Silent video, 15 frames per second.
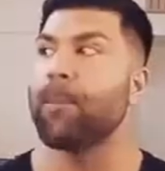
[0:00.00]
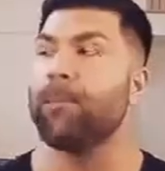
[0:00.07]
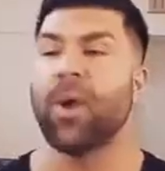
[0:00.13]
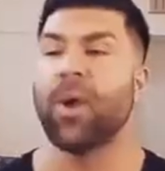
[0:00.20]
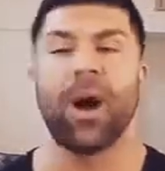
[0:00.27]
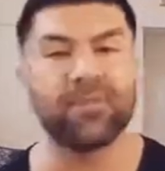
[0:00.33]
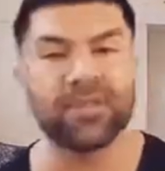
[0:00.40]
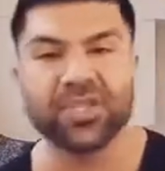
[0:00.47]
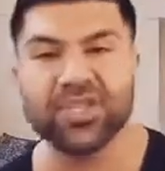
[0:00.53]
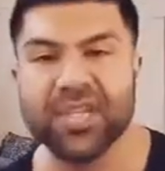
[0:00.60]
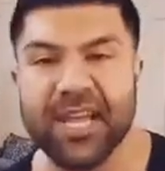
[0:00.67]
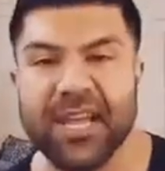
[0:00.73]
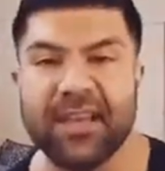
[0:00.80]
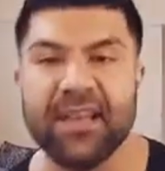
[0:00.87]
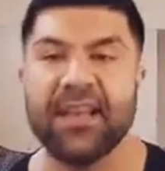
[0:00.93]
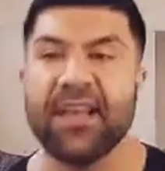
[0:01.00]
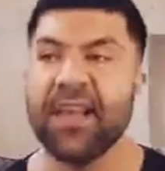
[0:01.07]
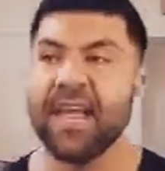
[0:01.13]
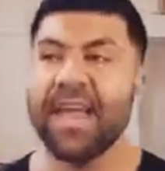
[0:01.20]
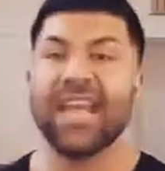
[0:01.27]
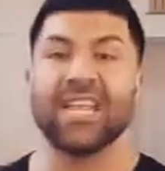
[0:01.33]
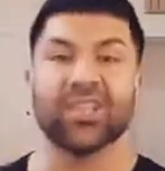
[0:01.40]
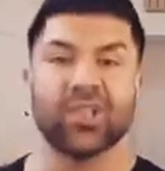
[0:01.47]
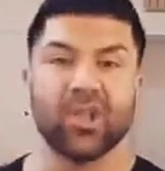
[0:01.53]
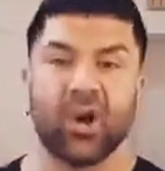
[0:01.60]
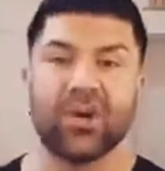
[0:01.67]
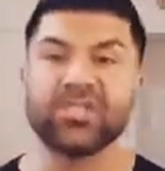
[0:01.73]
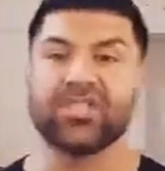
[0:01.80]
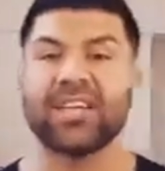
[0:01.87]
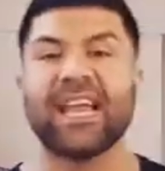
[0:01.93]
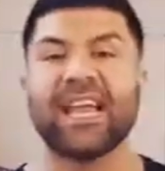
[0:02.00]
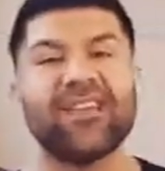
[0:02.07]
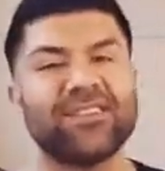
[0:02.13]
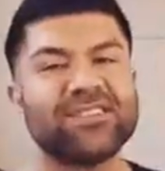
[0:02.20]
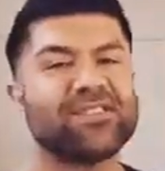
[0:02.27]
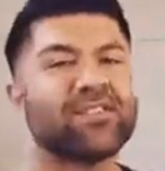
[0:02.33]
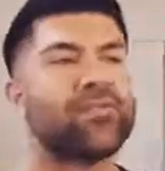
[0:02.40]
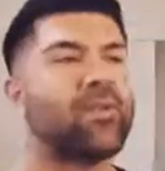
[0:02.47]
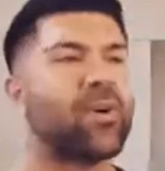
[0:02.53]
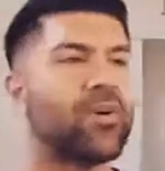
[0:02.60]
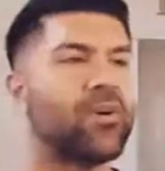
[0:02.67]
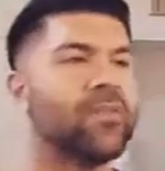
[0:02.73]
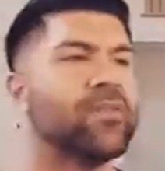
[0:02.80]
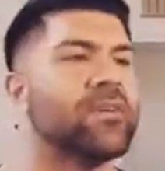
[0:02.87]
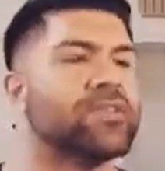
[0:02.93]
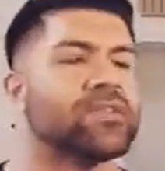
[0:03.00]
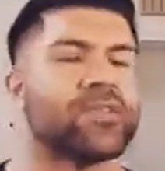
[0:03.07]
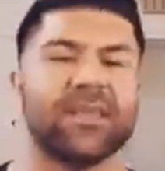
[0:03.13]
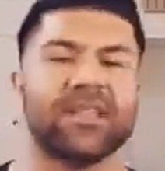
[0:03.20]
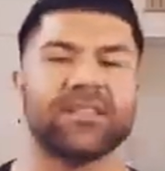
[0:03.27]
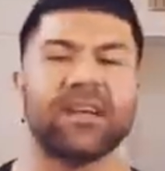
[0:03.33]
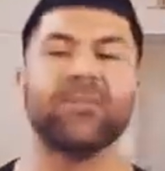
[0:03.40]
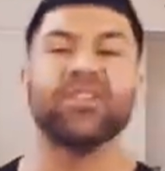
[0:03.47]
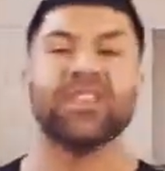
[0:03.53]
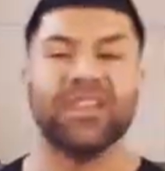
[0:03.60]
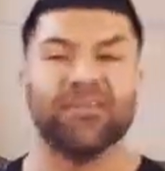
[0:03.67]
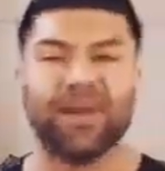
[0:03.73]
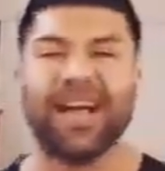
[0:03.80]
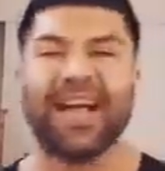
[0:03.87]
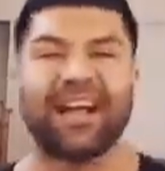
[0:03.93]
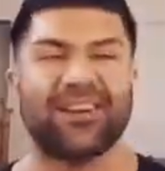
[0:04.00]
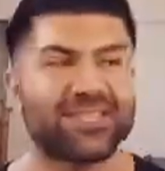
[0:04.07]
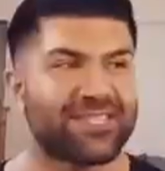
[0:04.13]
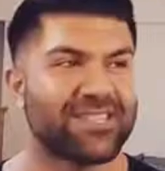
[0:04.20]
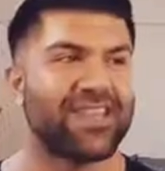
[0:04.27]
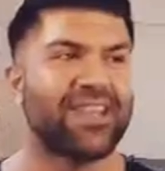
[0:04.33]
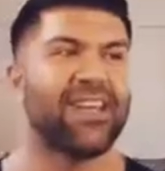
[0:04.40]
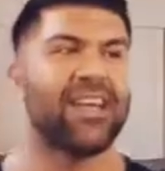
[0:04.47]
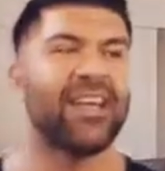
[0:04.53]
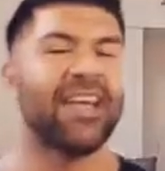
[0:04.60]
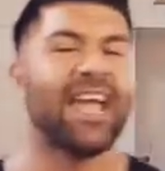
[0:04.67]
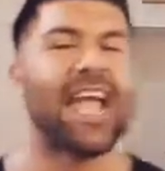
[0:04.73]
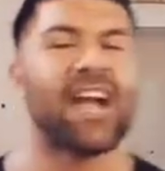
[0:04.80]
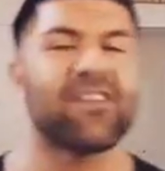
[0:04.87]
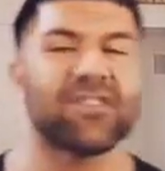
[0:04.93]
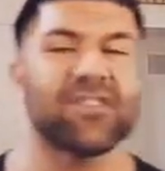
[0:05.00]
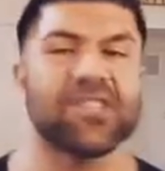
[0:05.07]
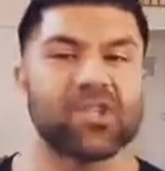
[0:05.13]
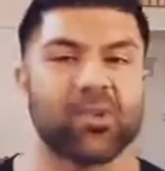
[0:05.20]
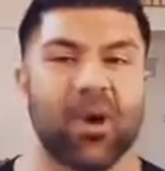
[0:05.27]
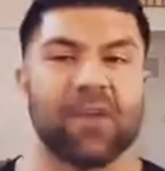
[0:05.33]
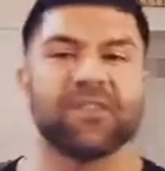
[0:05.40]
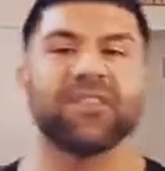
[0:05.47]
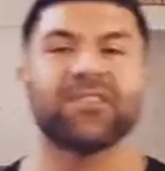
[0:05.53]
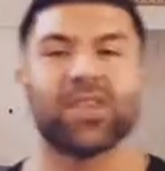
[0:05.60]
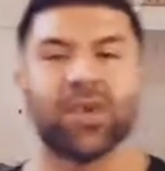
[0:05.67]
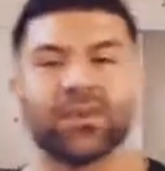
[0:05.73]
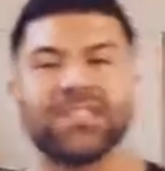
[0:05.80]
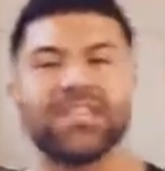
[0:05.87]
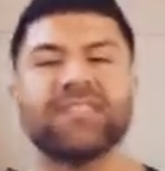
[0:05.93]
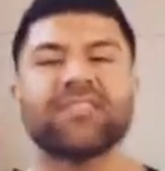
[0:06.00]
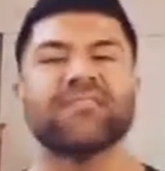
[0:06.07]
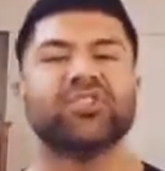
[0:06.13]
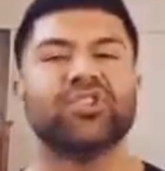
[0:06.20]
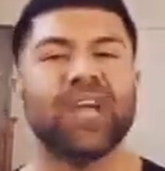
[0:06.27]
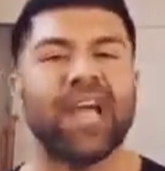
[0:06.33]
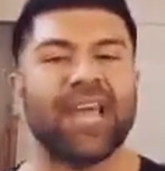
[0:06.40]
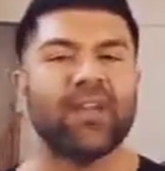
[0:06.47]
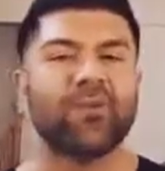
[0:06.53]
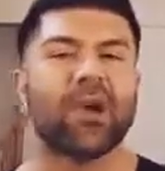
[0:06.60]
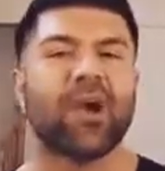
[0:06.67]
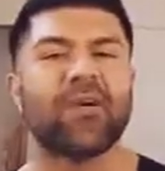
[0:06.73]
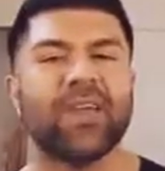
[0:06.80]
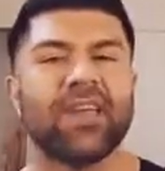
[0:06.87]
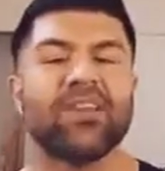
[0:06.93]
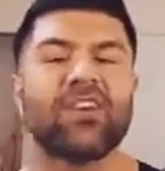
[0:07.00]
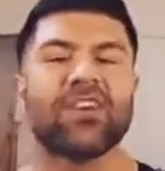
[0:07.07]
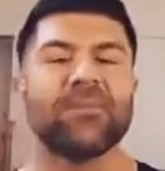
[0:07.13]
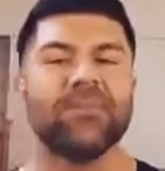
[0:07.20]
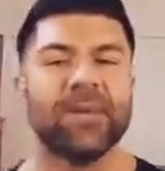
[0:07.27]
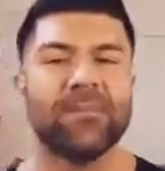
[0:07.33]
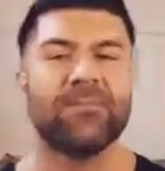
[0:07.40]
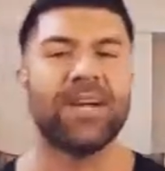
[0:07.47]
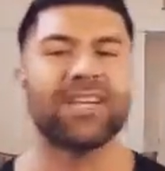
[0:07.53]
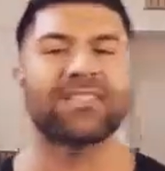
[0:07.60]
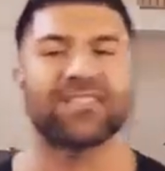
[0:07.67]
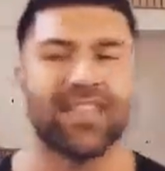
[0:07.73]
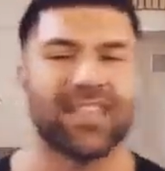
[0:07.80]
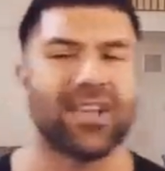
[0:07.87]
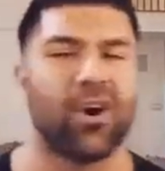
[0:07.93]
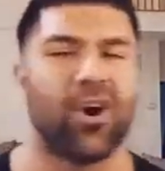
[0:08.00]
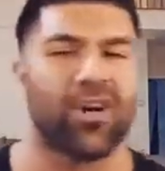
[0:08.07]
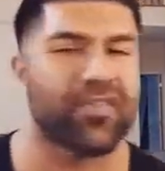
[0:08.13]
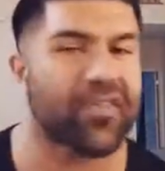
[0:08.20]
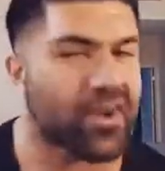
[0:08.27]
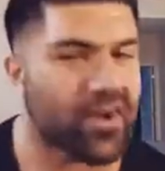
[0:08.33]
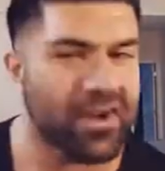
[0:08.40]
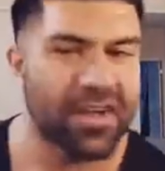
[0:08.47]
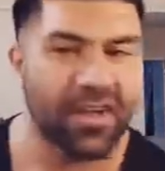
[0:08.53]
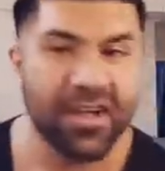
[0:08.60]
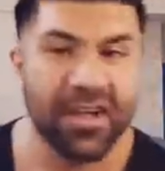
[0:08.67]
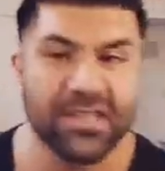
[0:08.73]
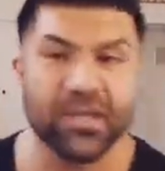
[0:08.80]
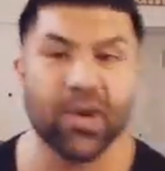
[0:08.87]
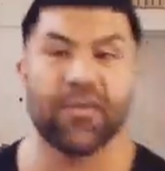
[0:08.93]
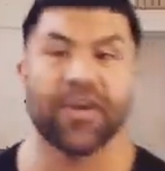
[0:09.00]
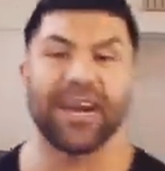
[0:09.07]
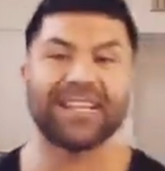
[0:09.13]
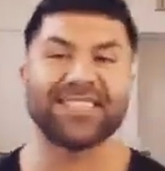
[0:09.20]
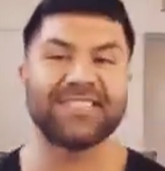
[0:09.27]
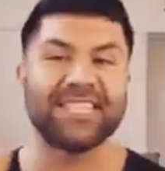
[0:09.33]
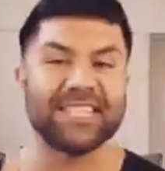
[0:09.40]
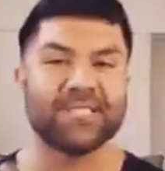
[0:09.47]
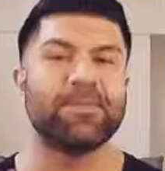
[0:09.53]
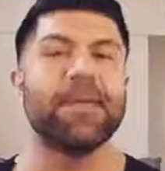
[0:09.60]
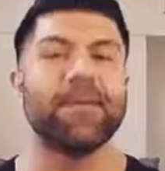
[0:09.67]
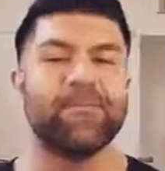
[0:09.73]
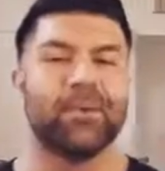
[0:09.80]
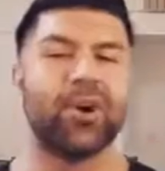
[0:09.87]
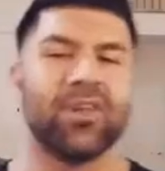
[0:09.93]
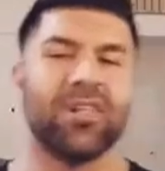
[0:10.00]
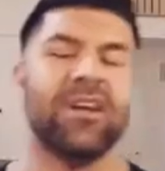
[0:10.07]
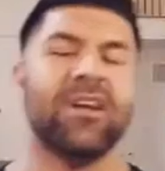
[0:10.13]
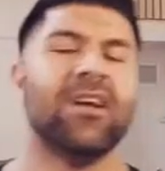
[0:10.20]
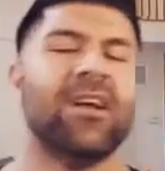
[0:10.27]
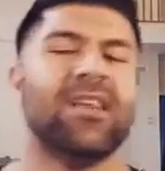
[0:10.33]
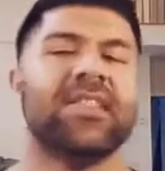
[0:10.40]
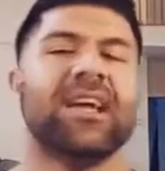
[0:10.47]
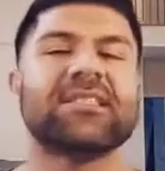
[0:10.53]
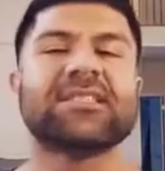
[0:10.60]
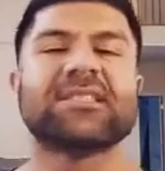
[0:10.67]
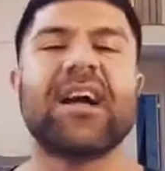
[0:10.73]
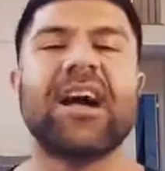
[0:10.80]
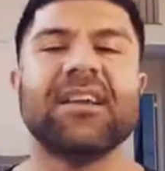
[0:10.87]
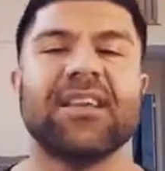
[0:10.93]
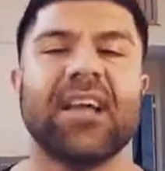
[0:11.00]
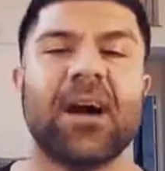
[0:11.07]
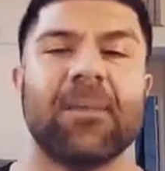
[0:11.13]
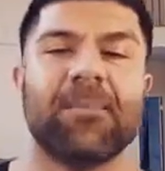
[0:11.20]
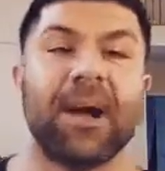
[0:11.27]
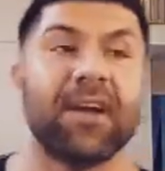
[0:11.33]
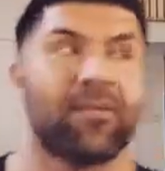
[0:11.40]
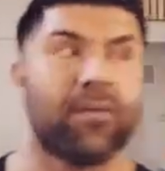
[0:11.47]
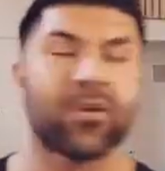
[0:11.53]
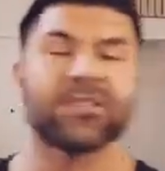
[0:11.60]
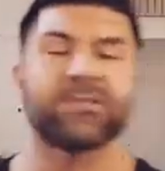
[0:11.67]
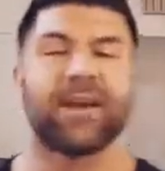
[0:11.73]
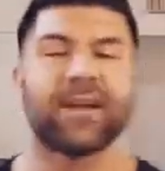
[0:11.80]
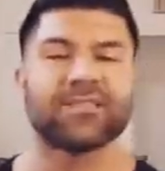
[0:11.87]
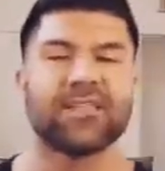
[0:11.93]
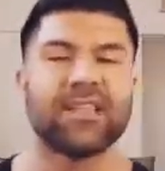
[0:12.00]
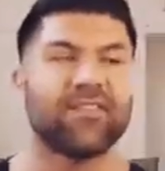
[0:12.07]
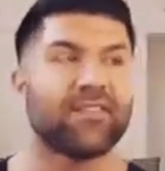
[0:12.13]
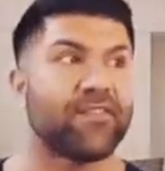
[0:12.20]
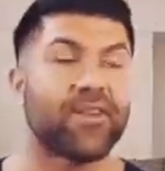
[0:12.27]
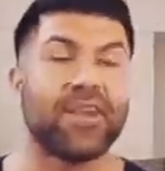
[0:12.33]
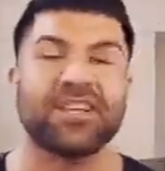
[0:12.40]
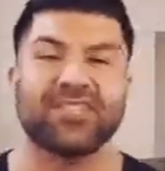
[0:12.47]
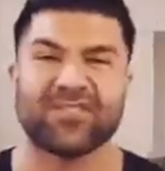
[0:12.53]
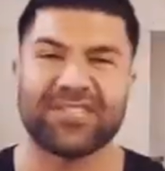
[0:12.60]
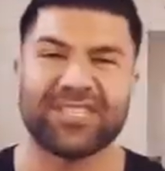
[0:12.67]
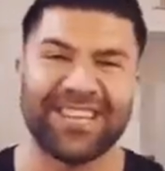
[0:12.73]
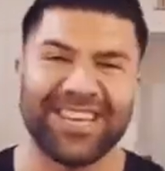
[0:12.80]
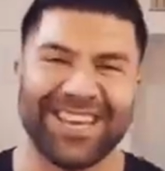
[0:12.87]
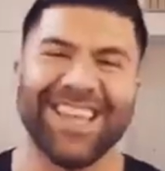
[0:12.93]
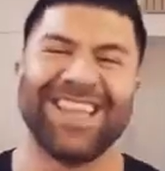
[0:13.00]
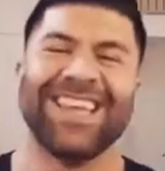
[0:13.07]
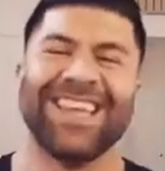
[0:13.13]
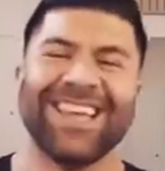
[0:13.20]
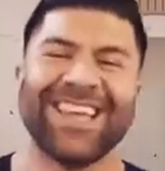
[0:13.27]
publish it, and launch it out into the world. So by the time you leave my house, after the 12th and 13th of January, you're going to be a best-selling author. So far, I got 6 people that signed up. I have 4 spots left. If you're interested,